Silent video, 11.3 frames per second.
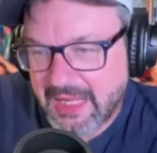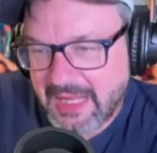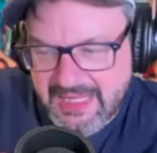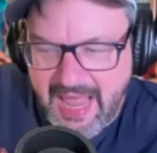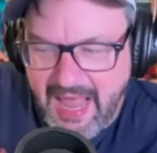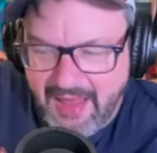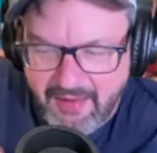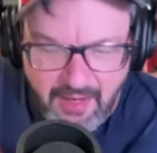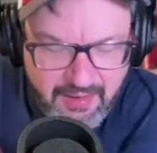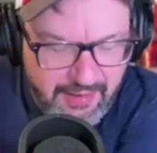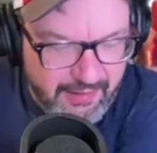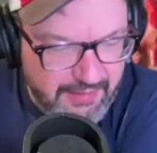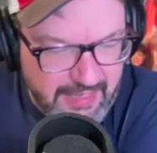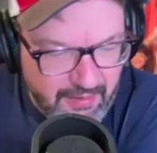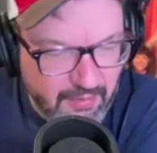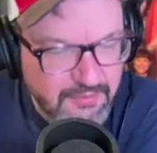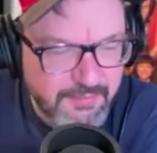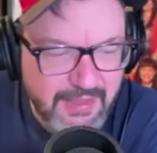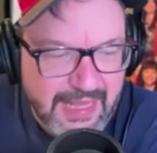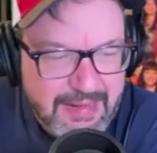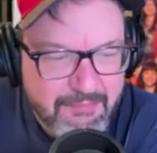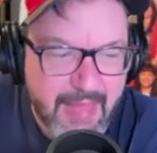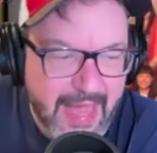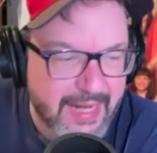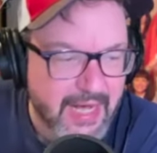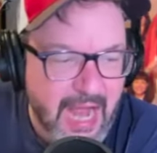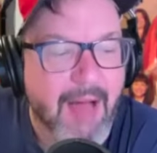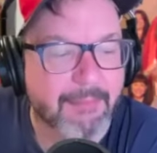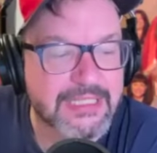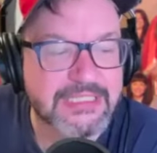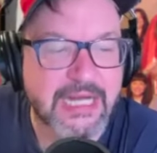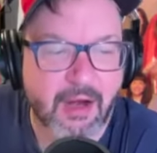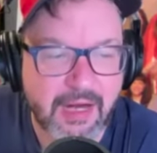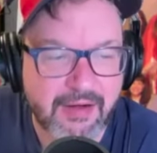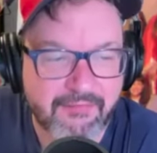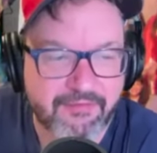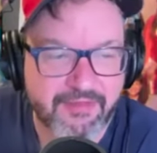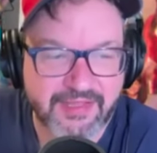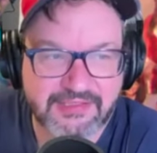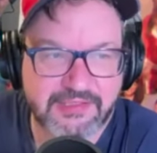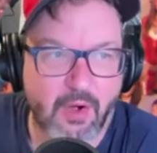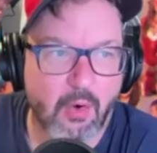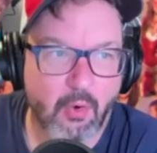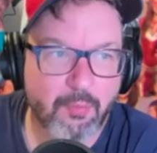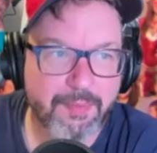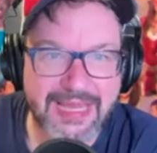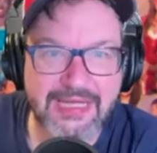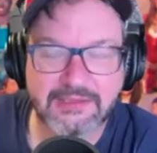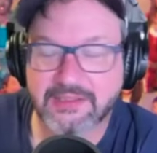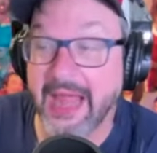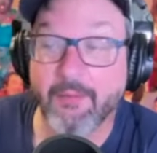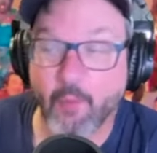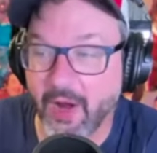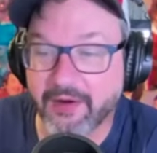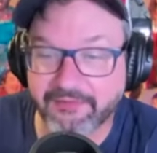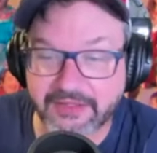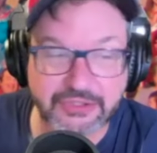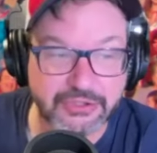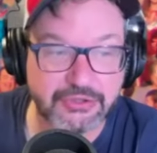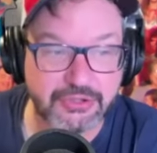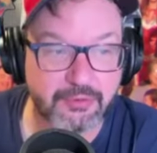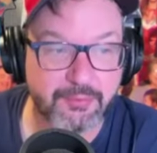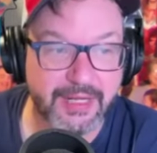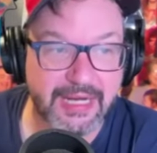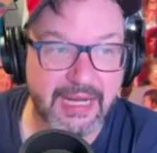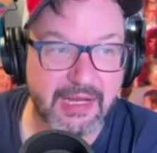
Yeah, and the, and the, the ultimate like meta commentary of this whole piece and WandaVision too, but it,